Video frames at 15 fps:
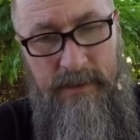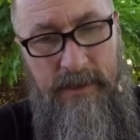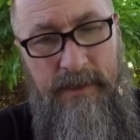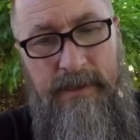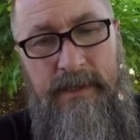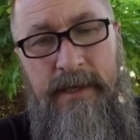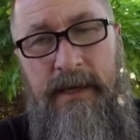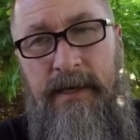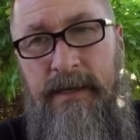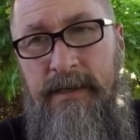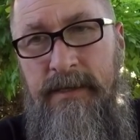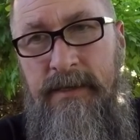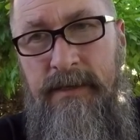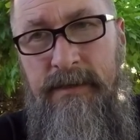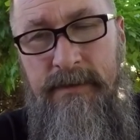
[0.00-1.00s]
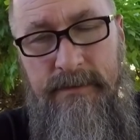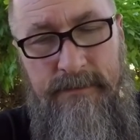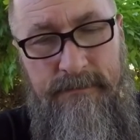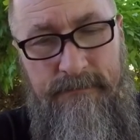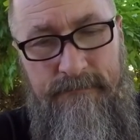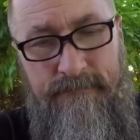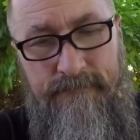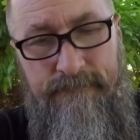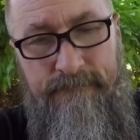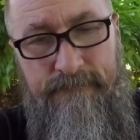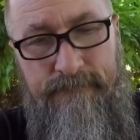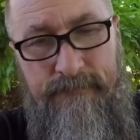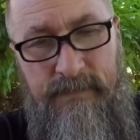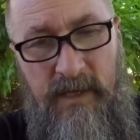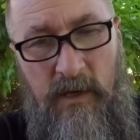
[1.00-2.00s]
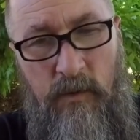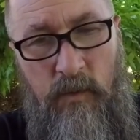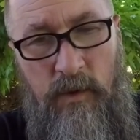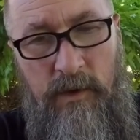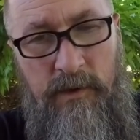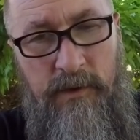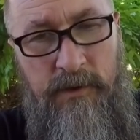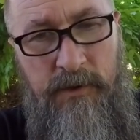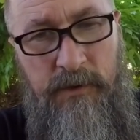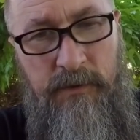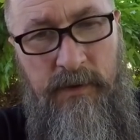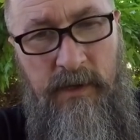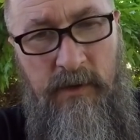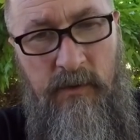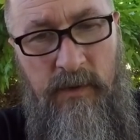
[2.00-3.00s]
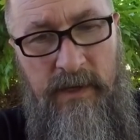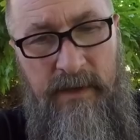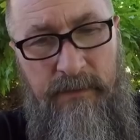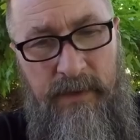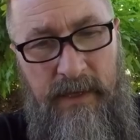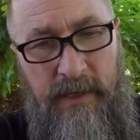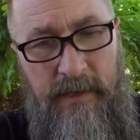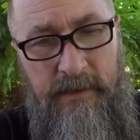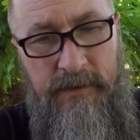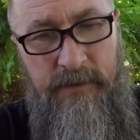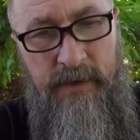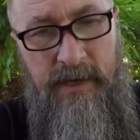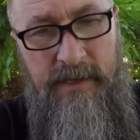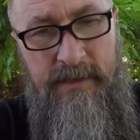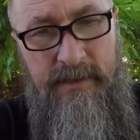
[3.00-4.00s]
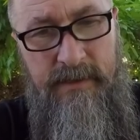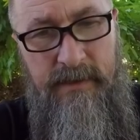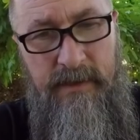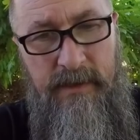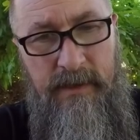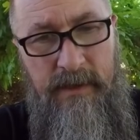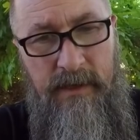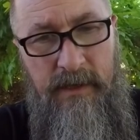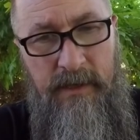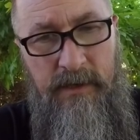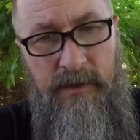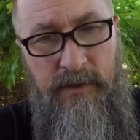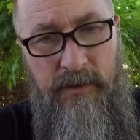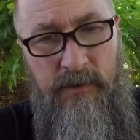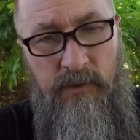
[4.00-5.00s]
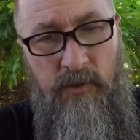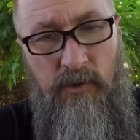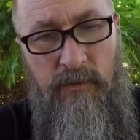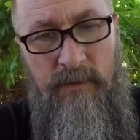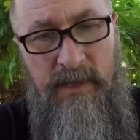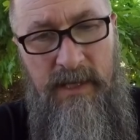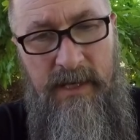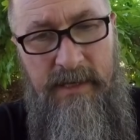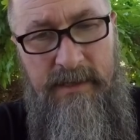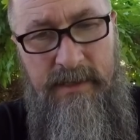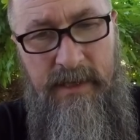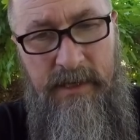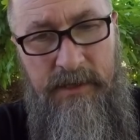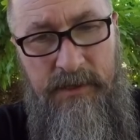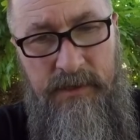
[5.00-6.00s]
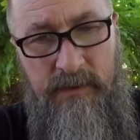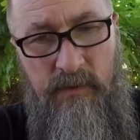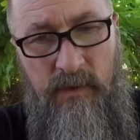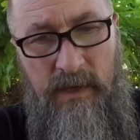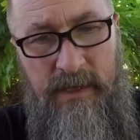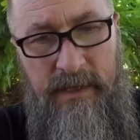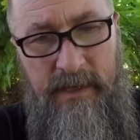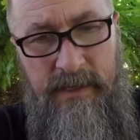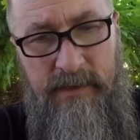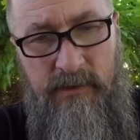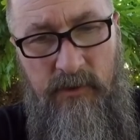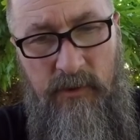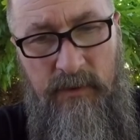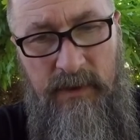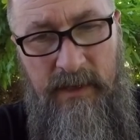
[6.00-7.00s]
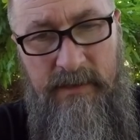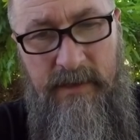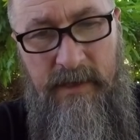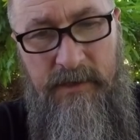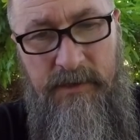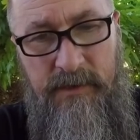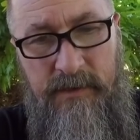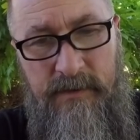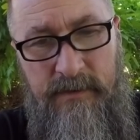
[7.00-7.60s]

Again, a word, you know what it means, right? Normalization. What is normalization?